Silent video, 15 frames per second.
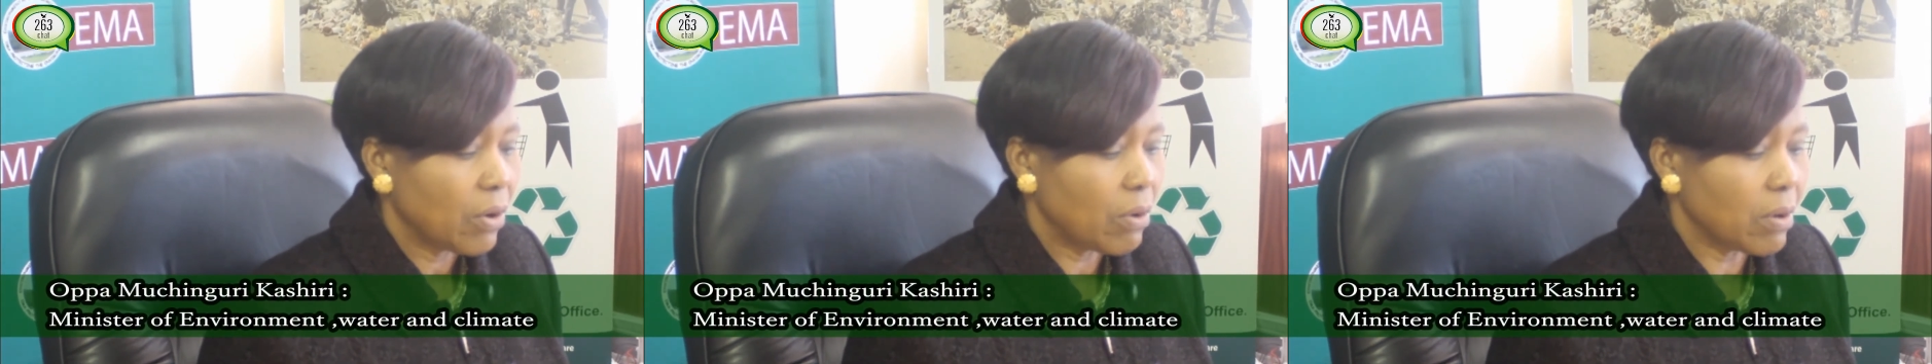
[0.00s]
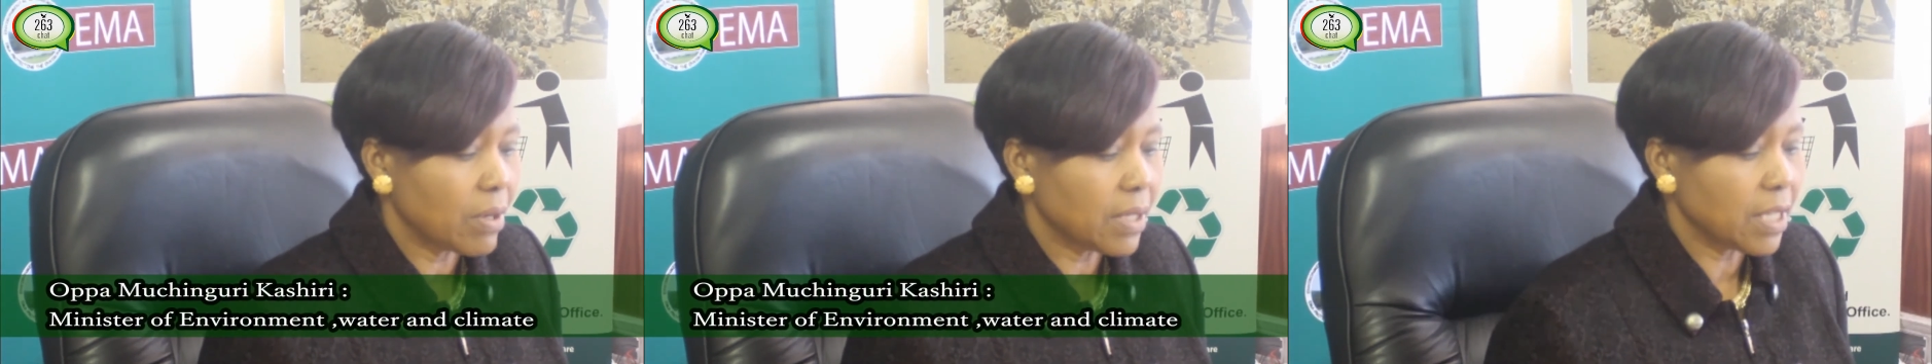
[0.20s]

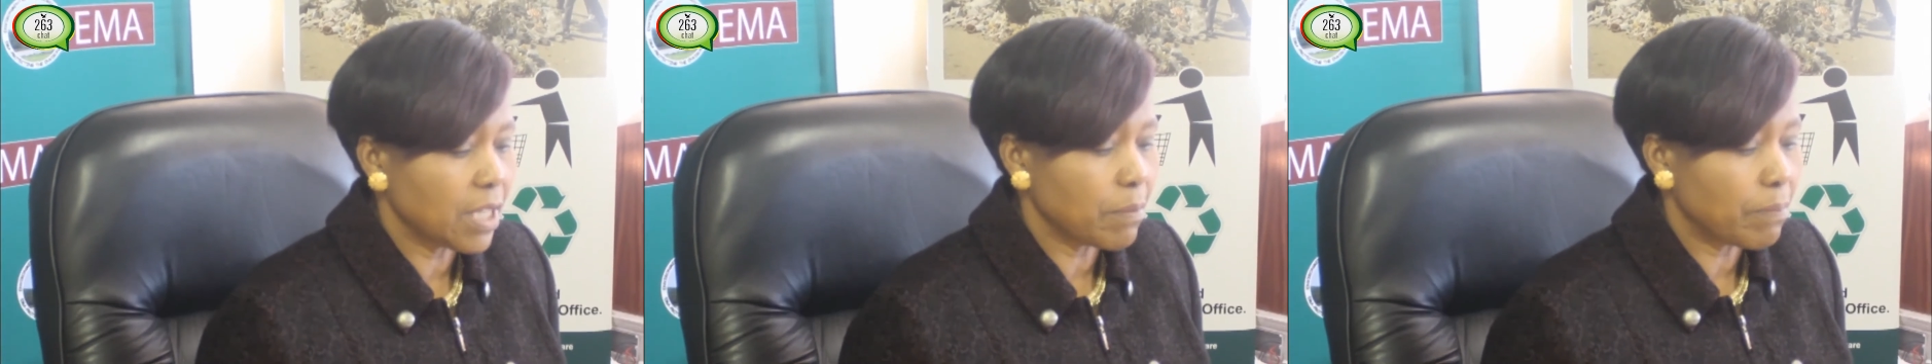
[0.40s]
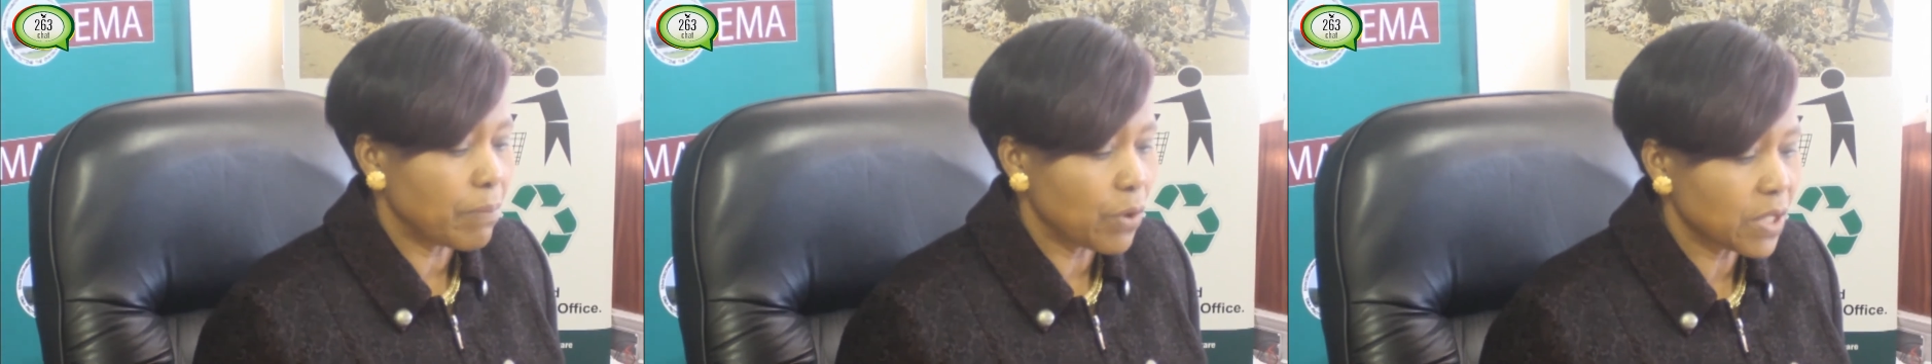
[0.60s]
on
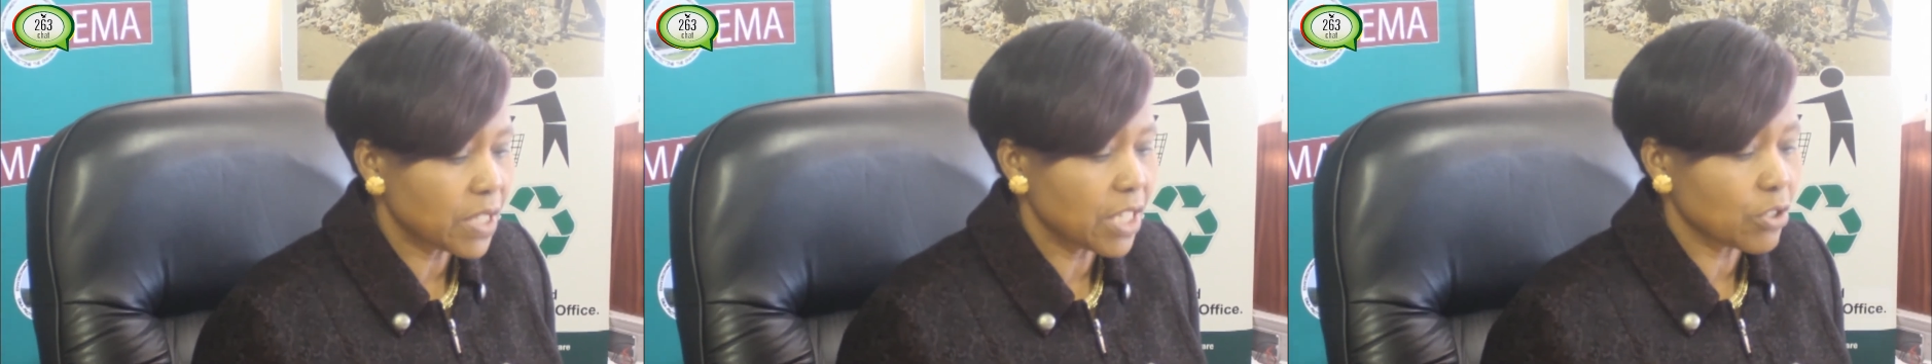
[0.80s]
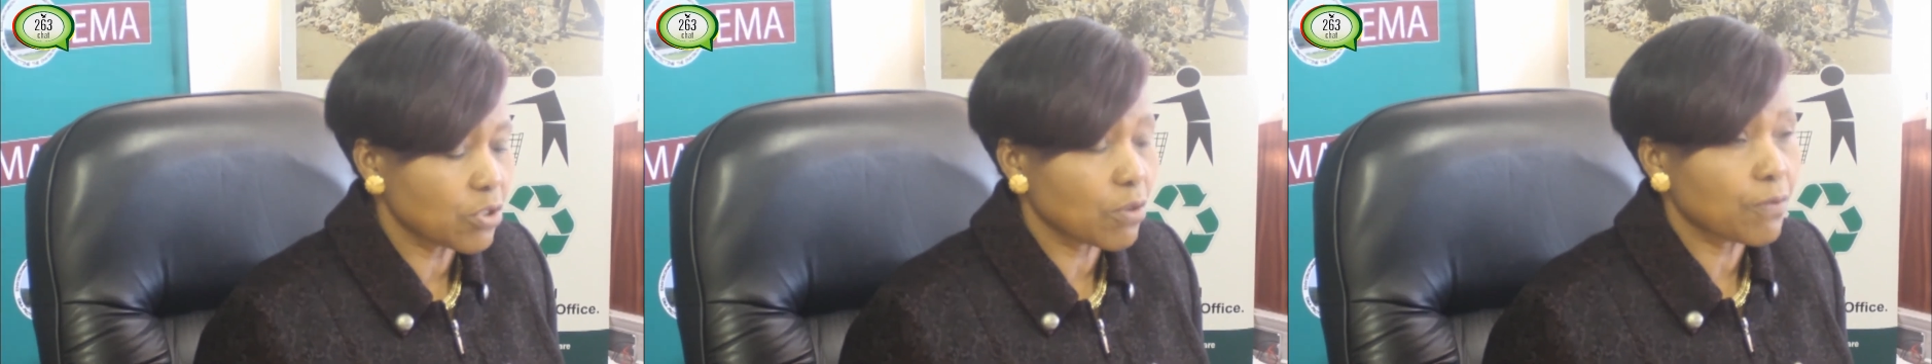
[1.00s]
the
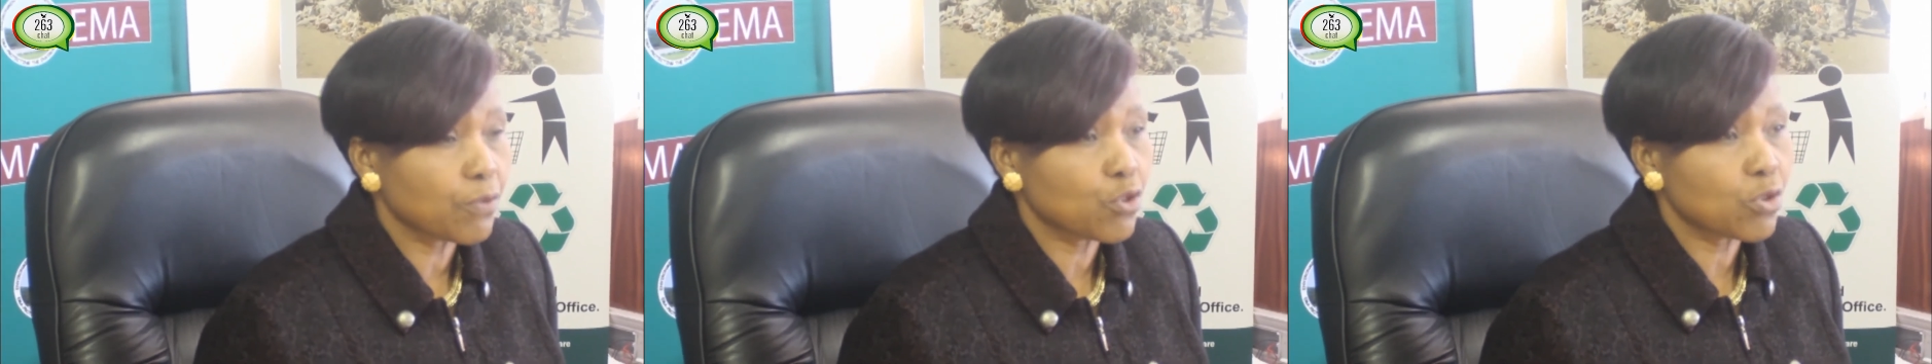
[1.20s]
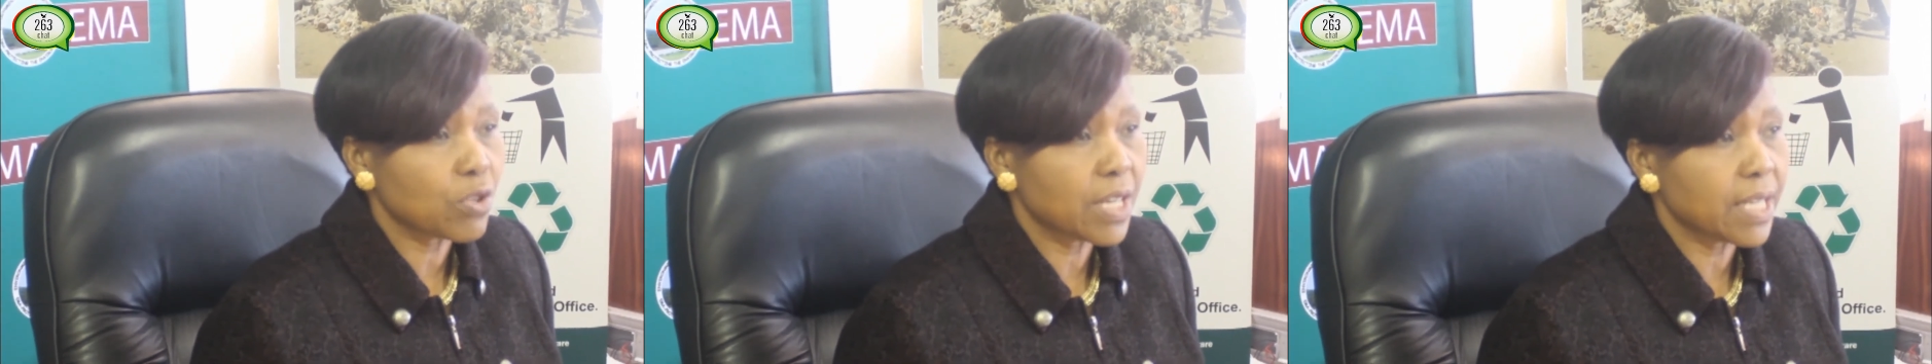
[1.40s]
importance of
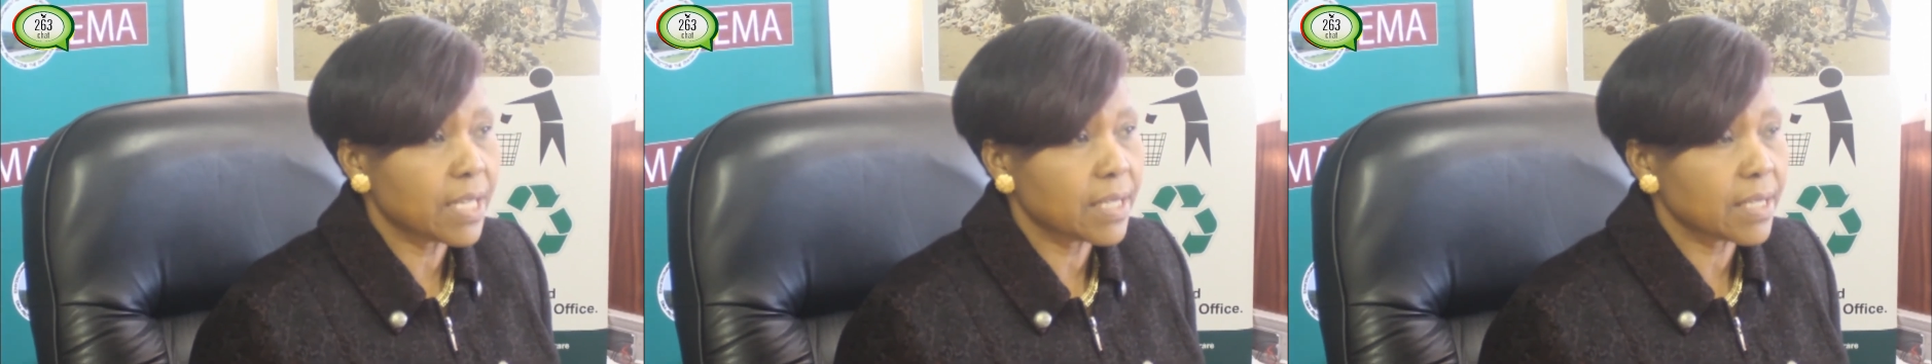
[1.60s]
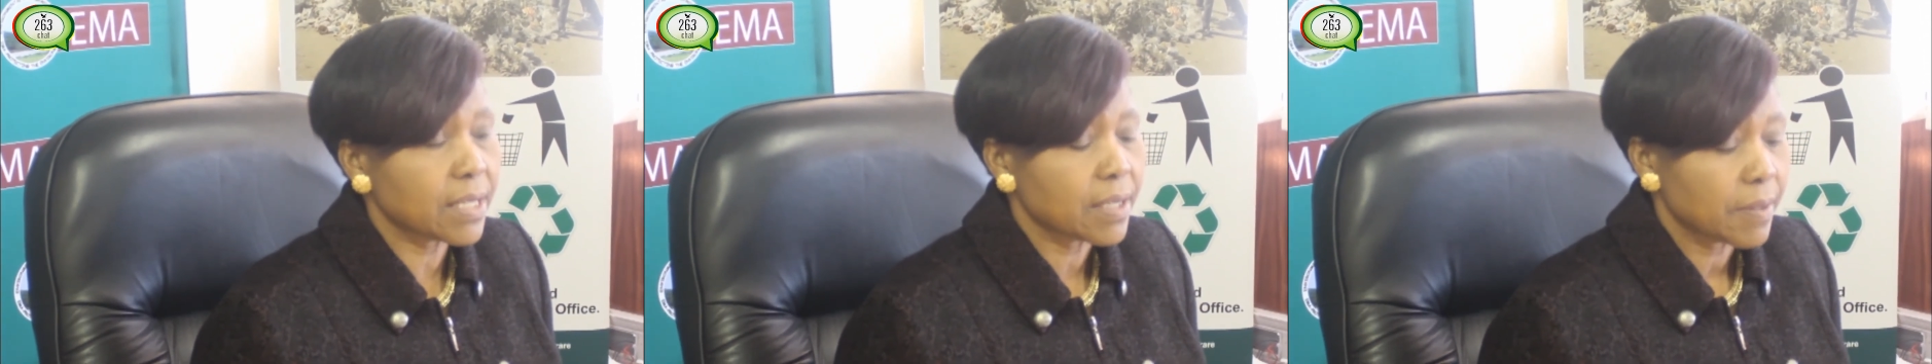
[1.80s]

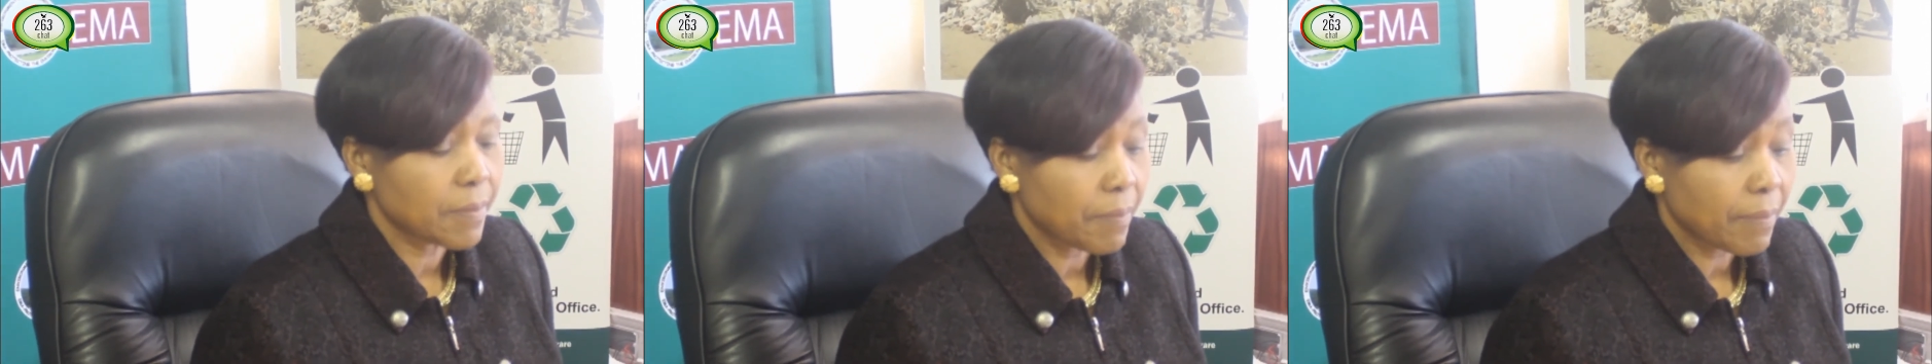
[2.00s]
trees,